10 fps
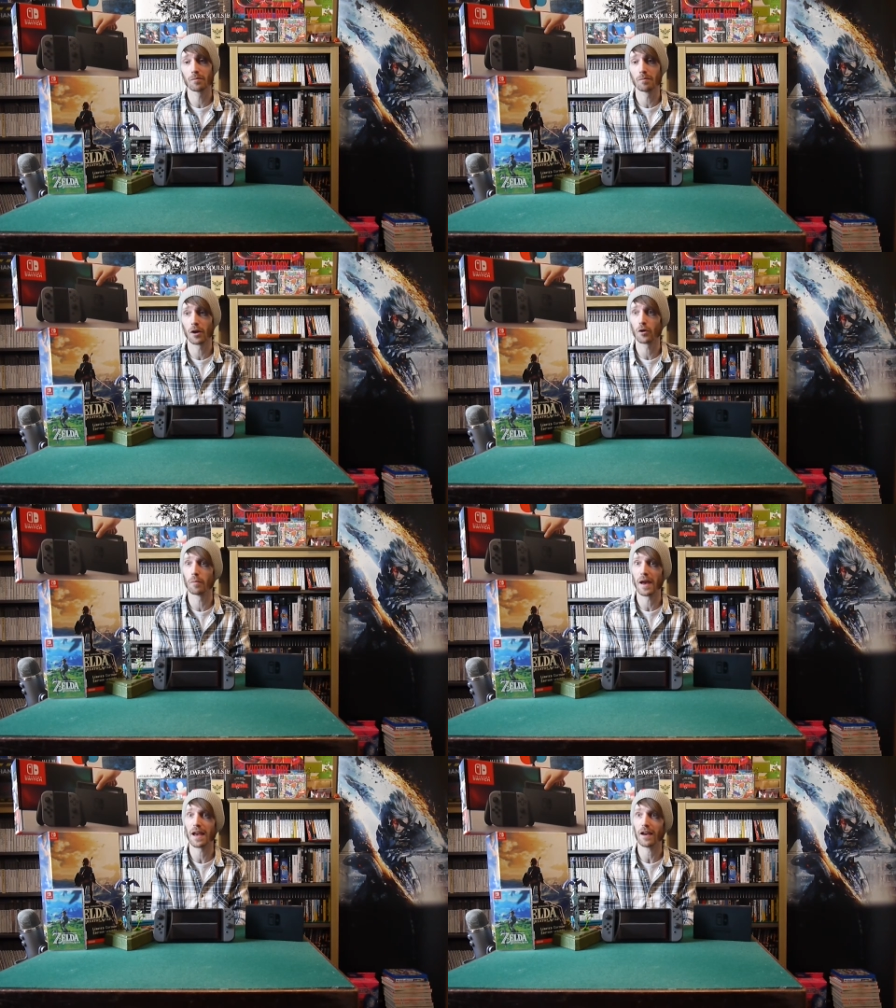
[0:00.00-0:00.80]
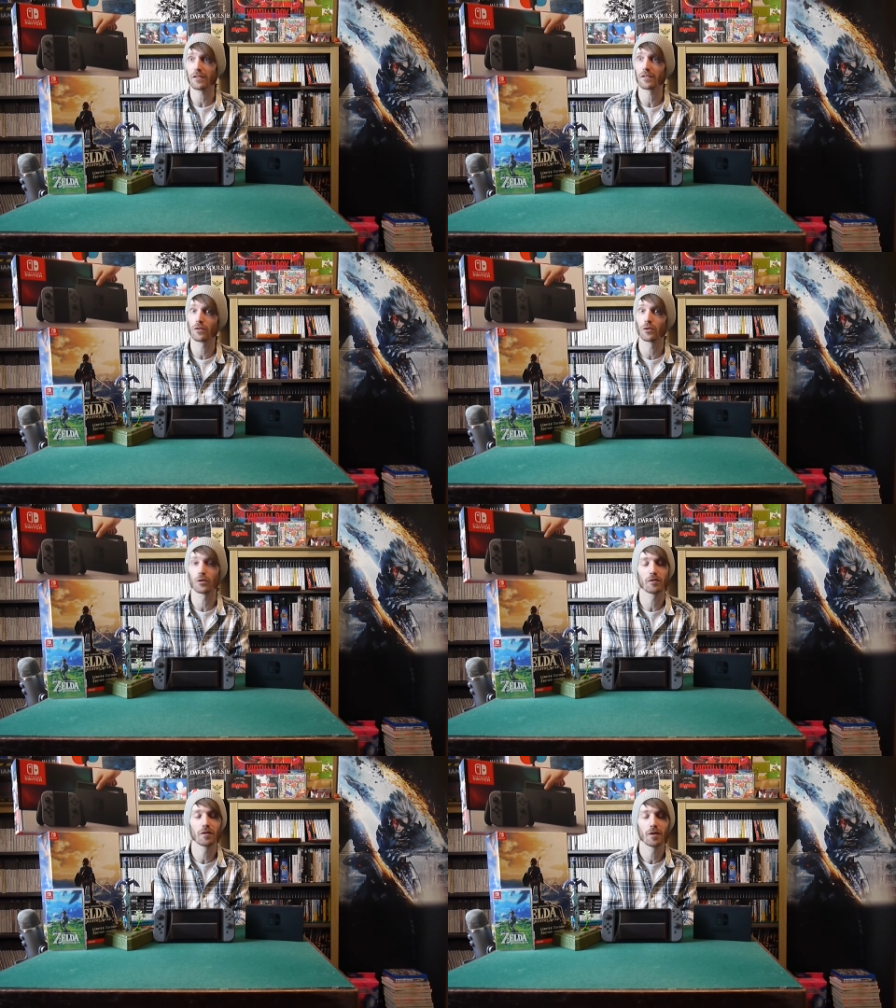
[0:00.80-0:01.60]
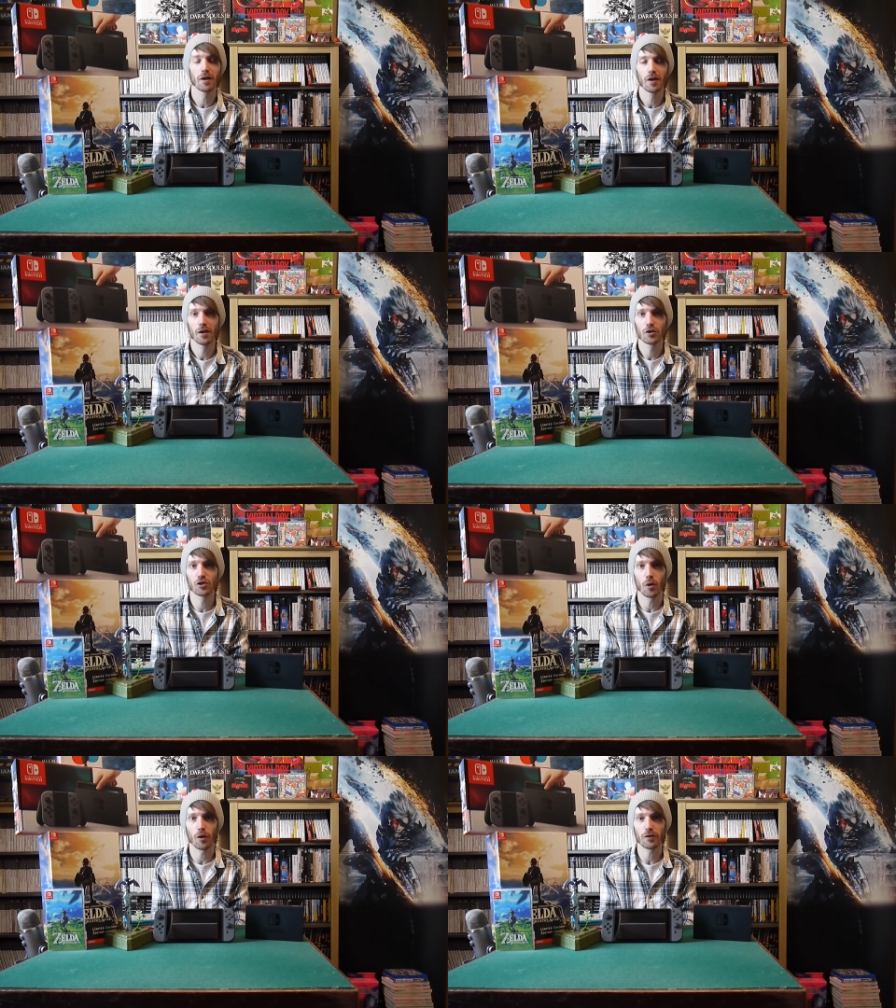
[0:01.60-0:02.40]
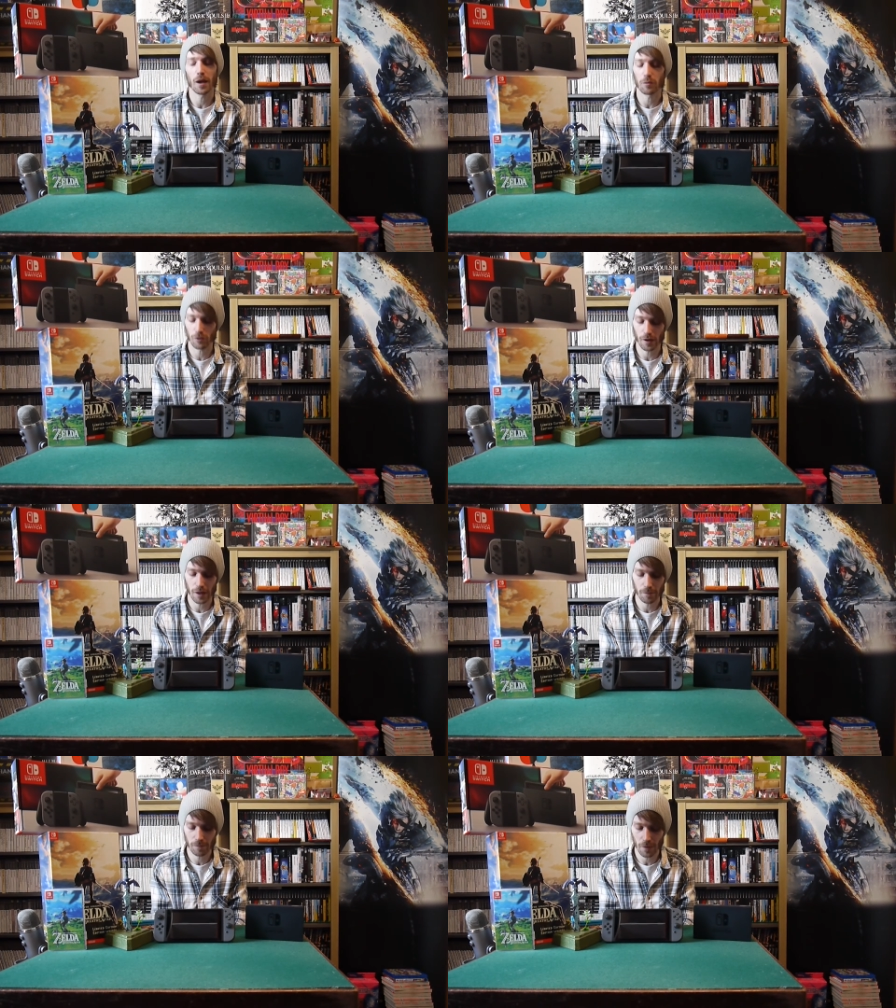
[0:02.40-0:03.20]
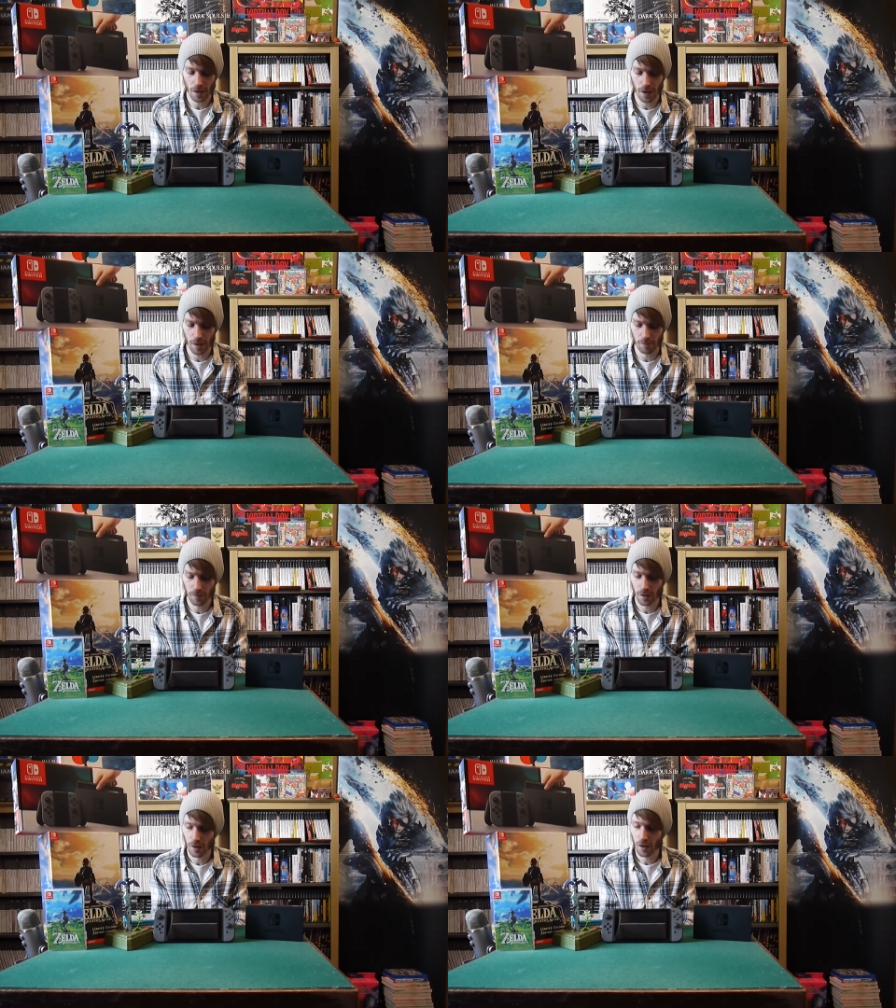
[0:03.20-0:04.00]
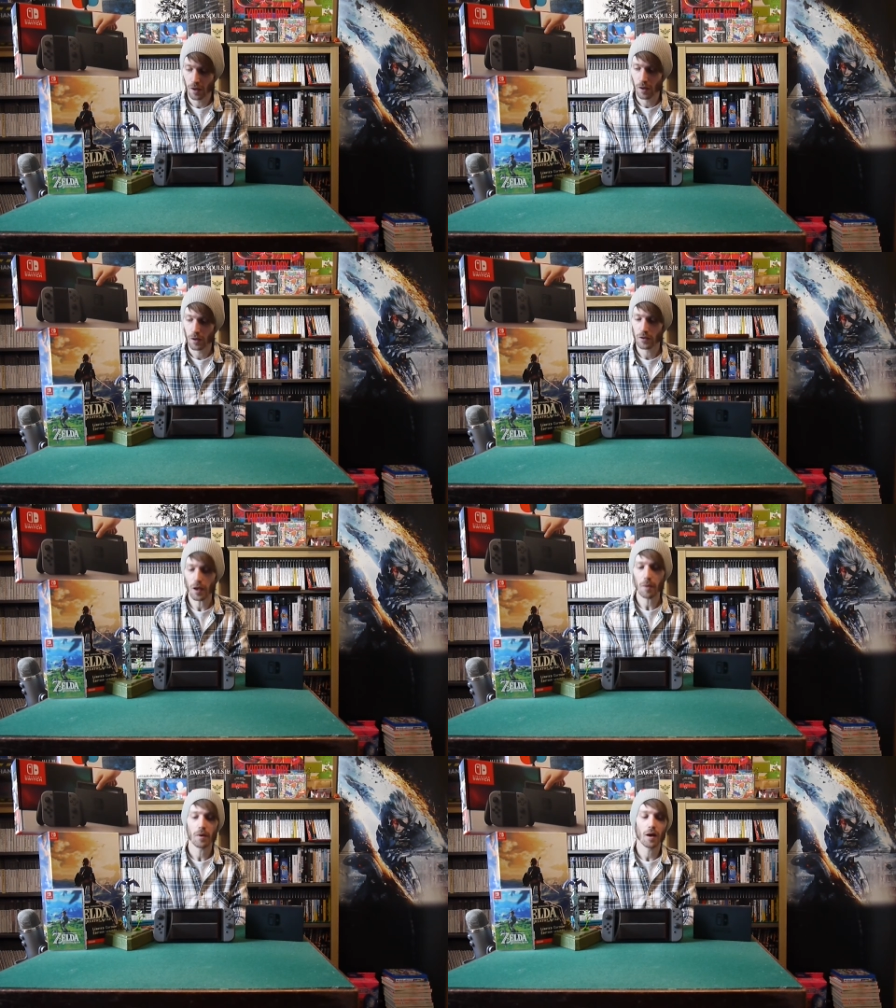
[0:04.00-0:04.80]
Michael Bay-esque sort of show-off games really. So yeah,